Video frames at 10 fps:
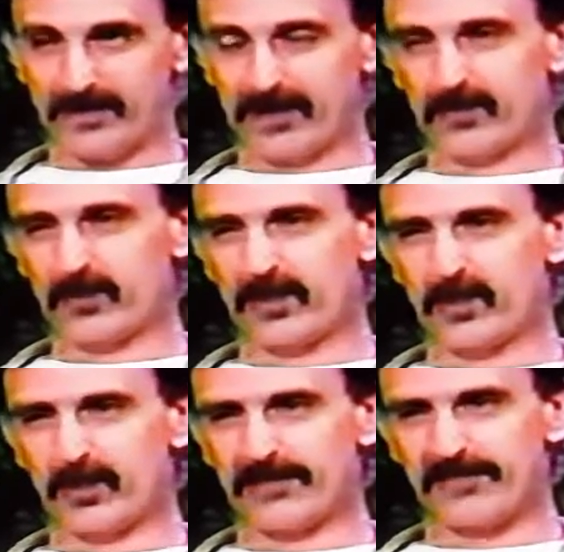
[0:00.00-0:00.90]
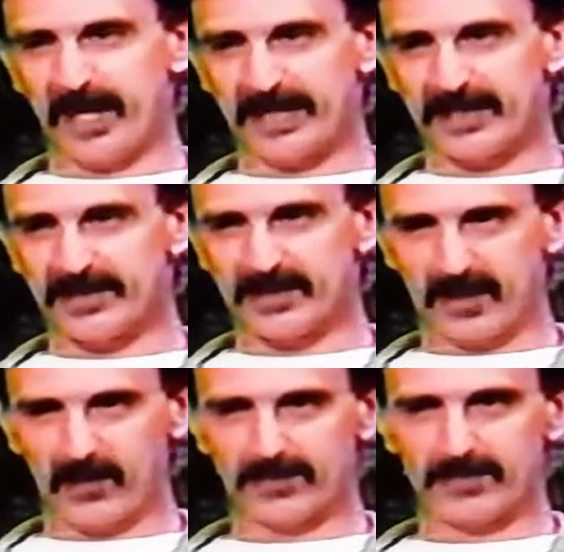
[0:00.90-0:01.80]
that we were invited to
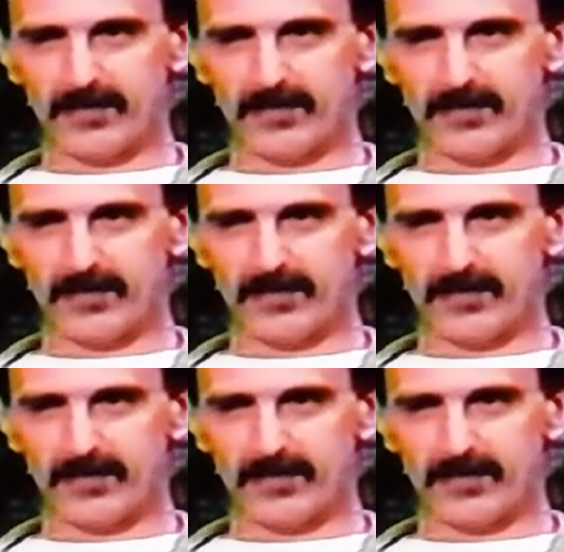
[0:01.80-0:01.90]
go to